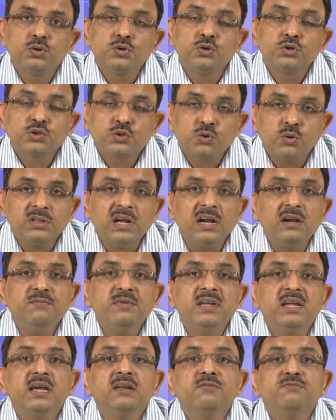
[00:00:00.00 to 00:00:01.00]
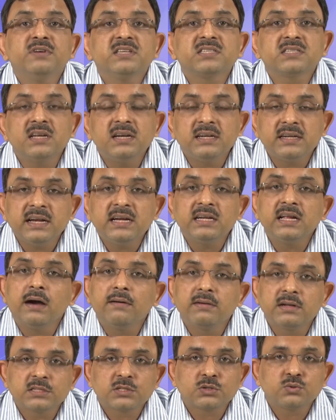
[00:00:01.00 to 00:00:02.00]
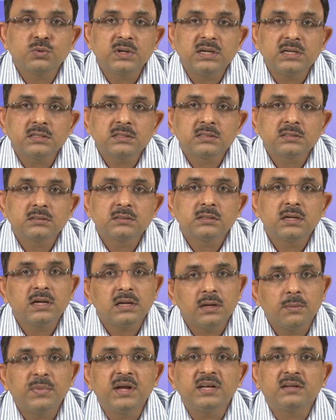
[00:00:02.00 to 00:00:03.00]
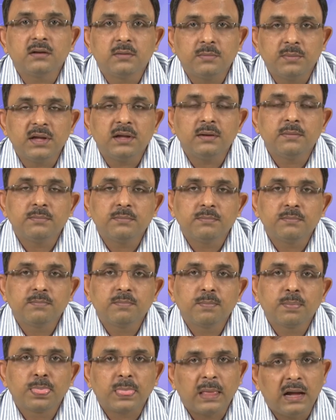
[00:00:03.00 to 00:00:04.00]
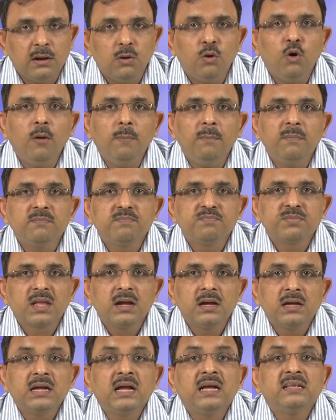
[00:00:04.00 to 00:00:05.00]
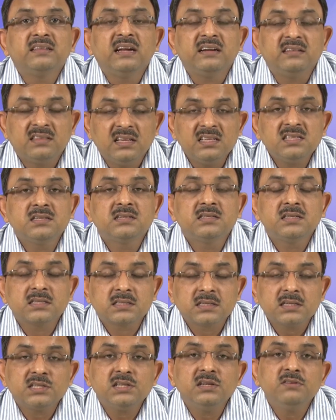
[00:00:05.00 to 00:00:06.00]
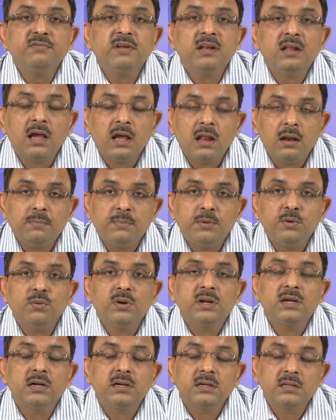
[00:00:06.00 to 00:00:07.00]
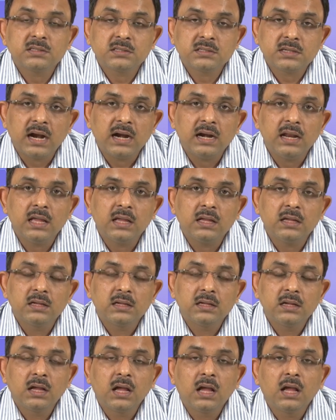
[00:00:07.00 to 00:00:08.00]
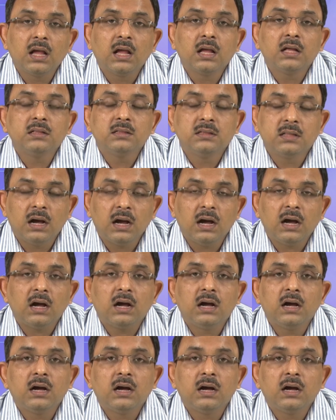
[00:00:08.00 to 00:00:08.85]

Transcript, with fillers: so that we can facilitate our students in a better way. I hope that this discussion will help you in understanding the